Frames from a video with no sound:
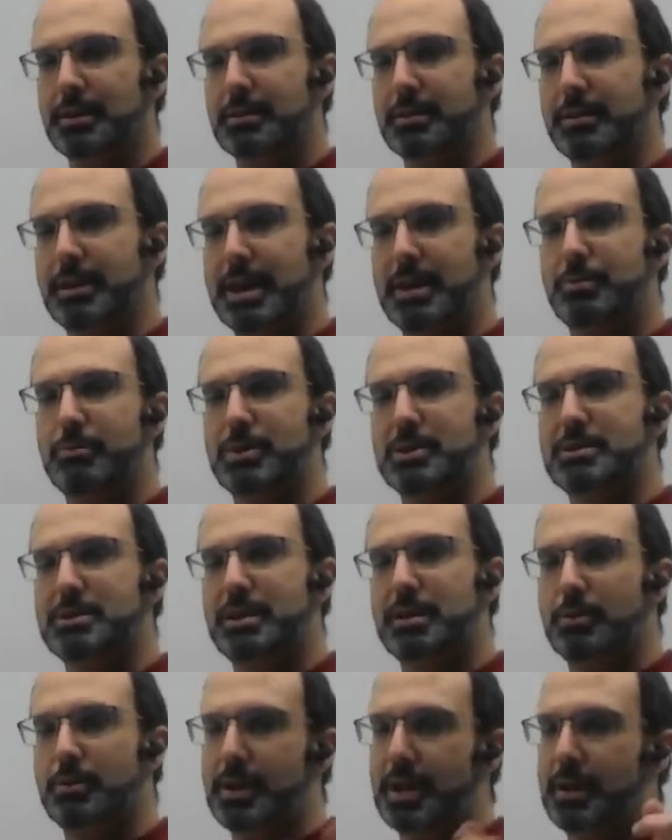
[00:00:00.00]
Then we
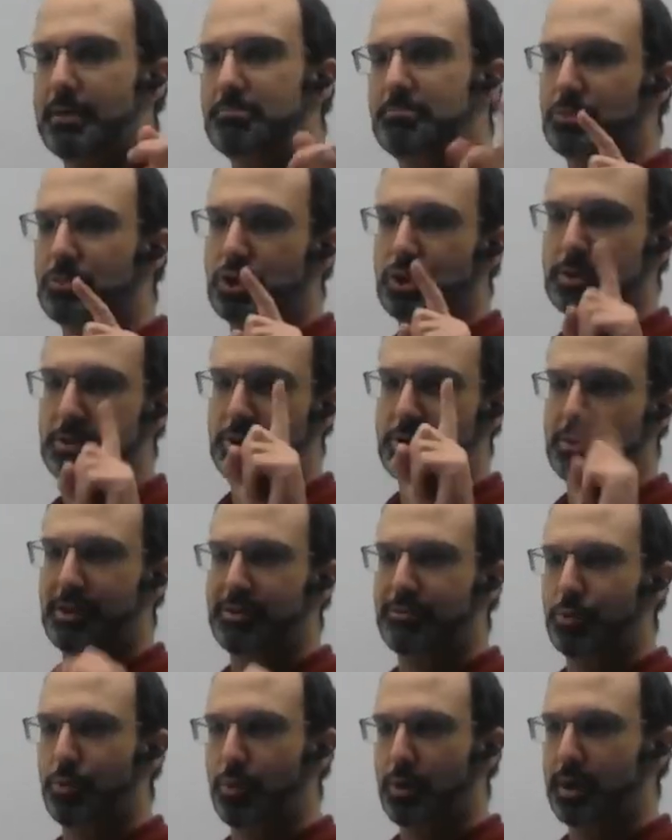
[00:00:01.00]
said, okay, good, you know
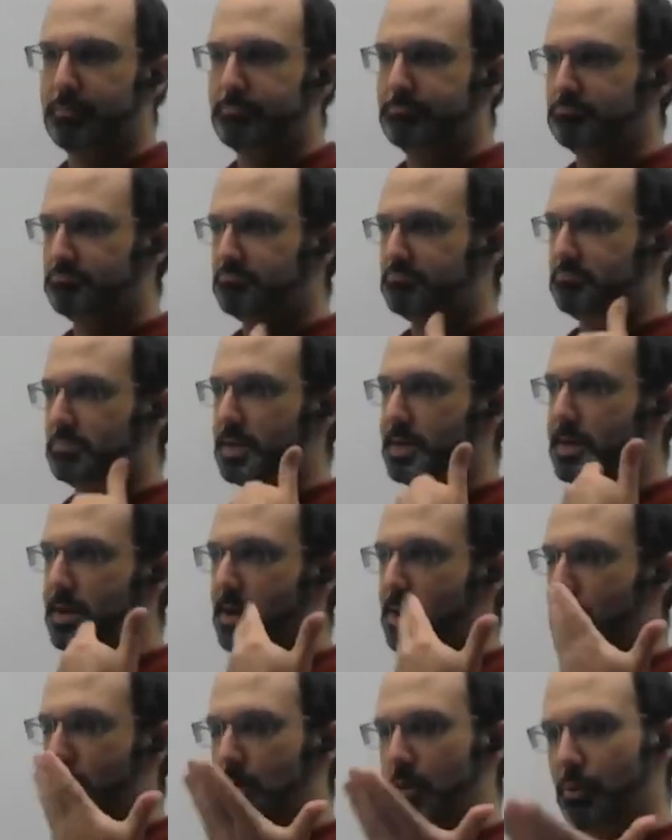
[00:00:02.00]
level 1.
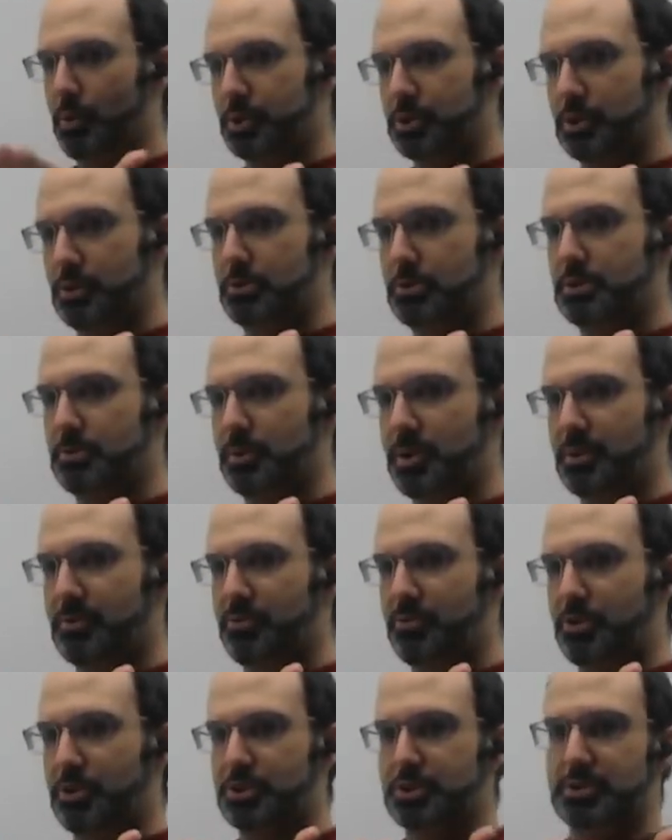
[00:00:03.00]
Now I want you to do some
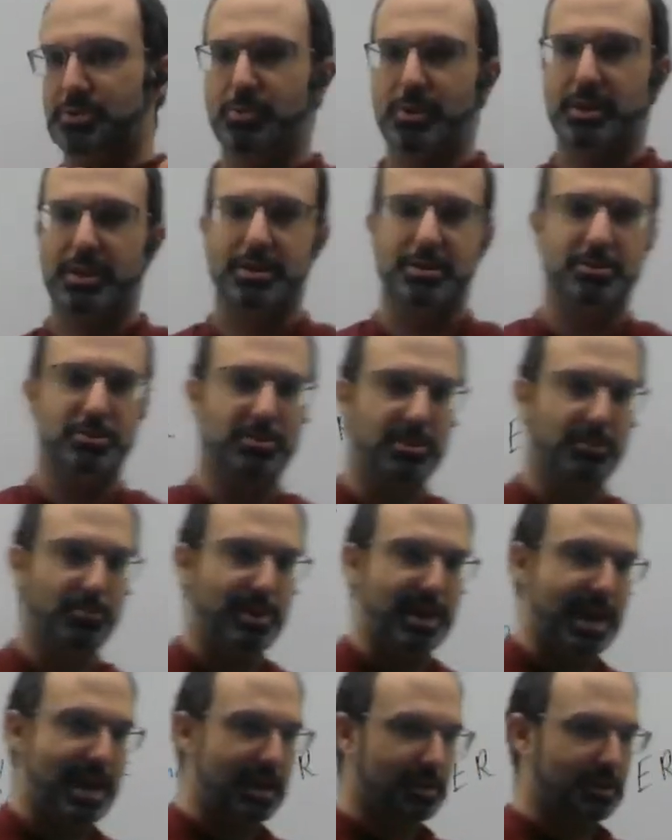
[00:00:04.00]
conversions with it. So then
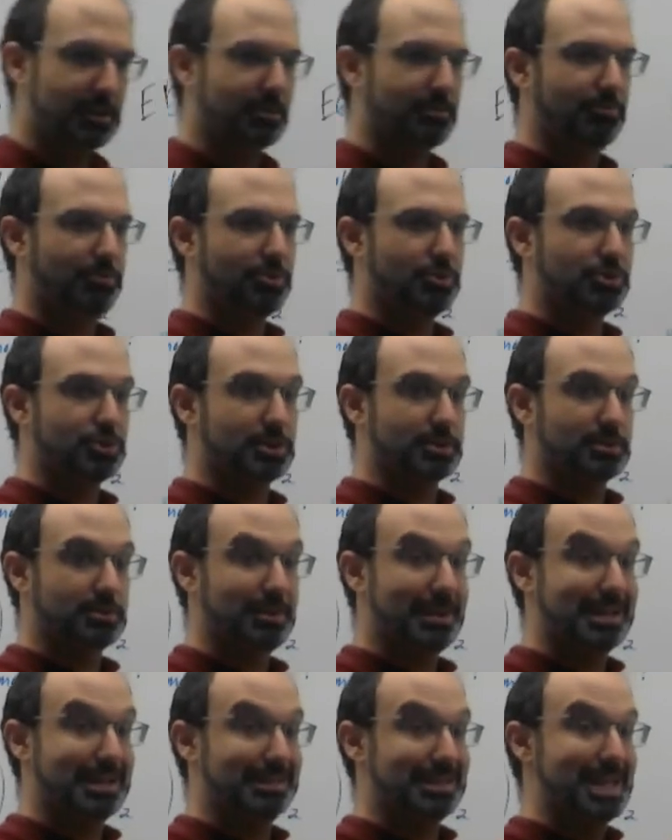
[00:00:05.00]
we added
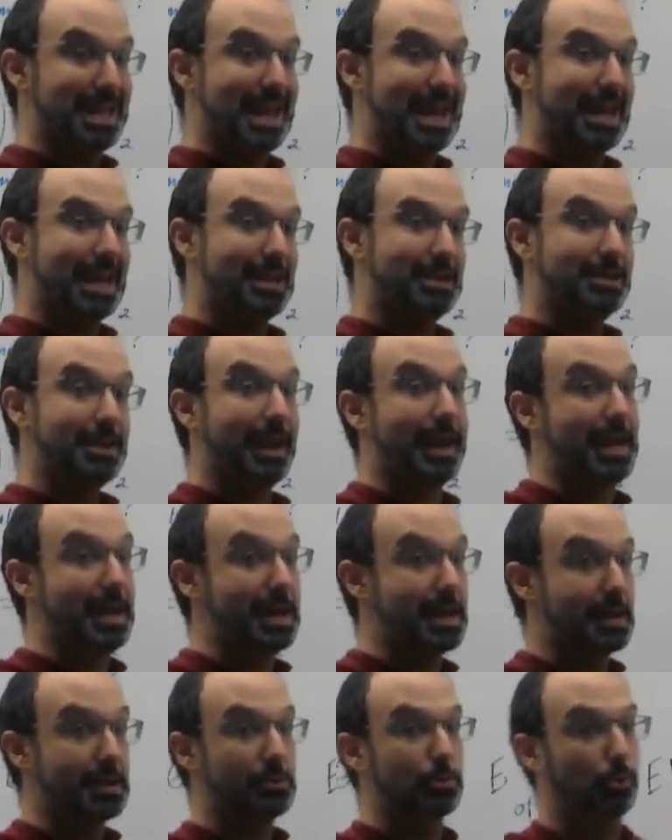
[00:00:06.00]
conversions at the end
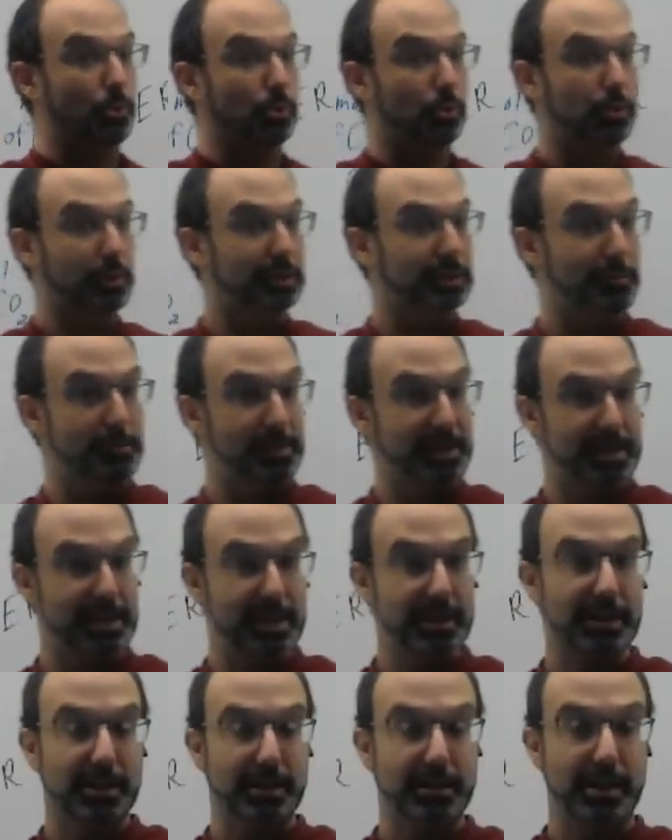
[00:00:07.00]
and at the
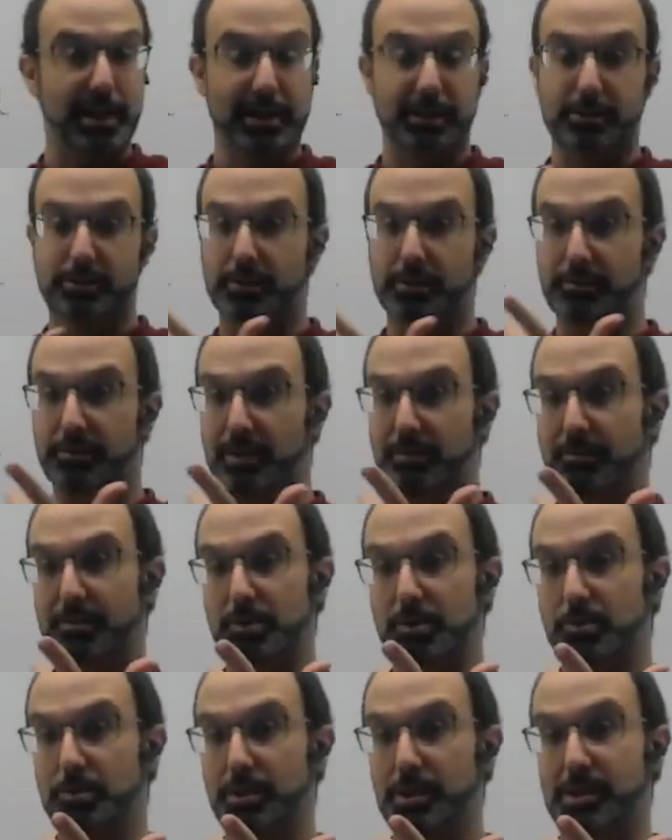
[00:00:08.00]
beginning. I could have given
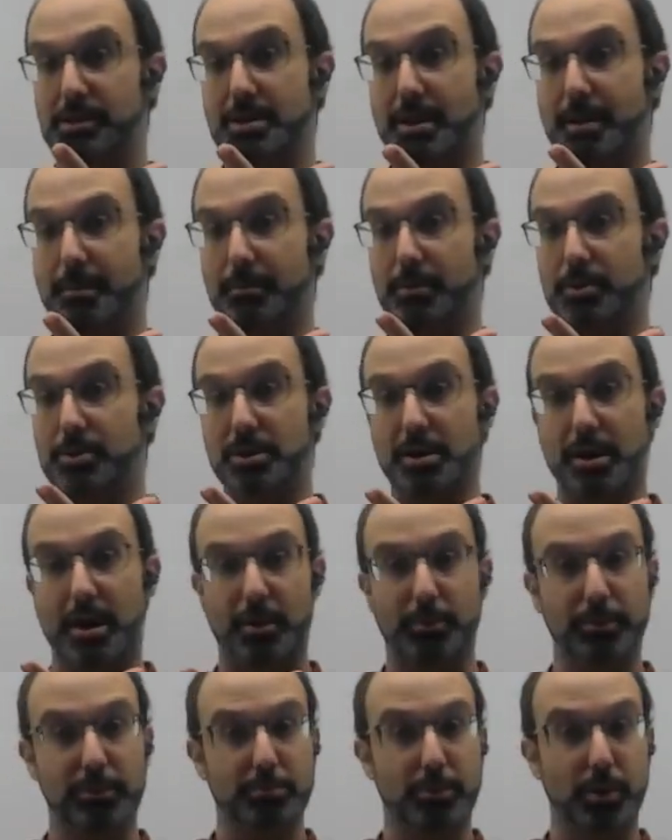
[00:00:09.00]
you these numbers
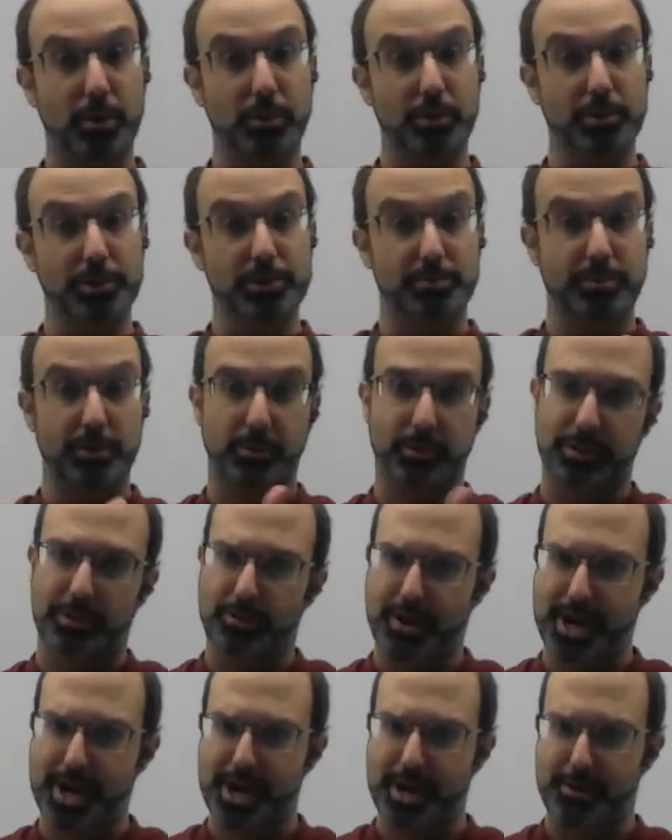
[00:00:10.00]
not with moles, but with
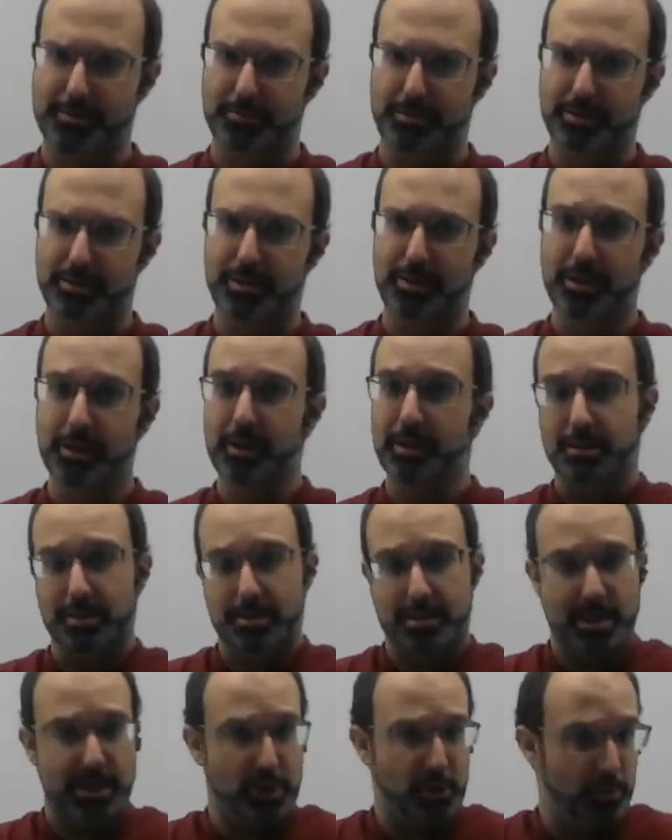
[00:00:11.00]
grams.
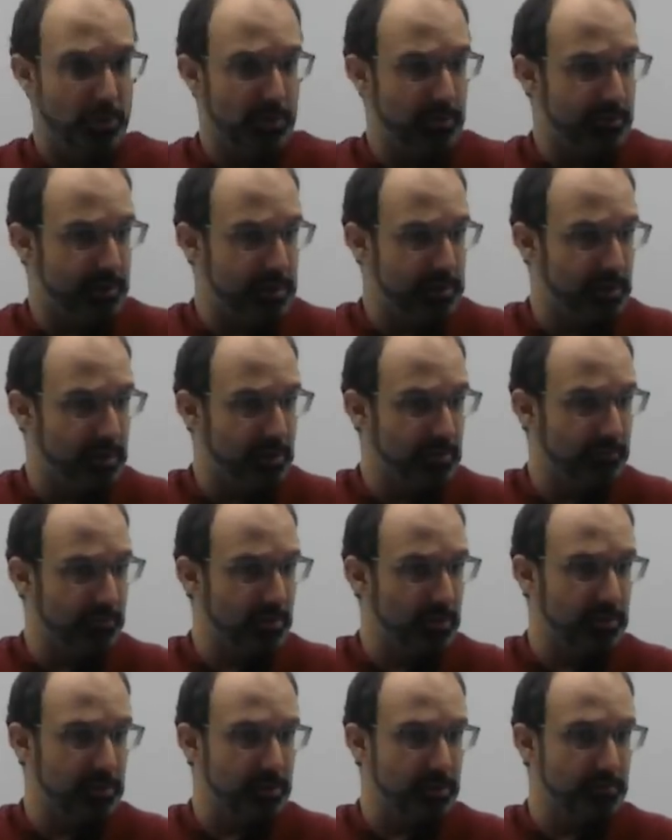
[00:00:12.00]
Then you would have had to
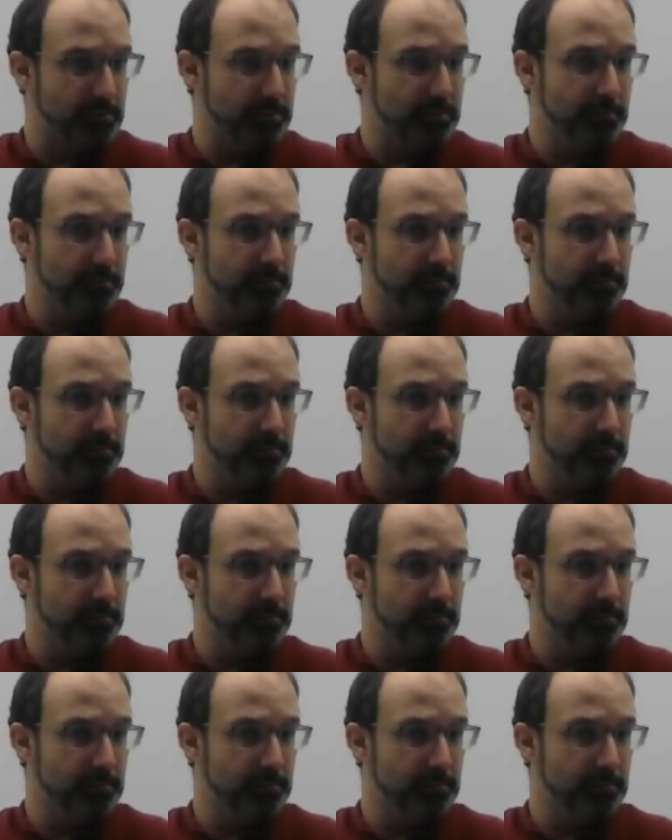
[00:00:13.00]
convert them.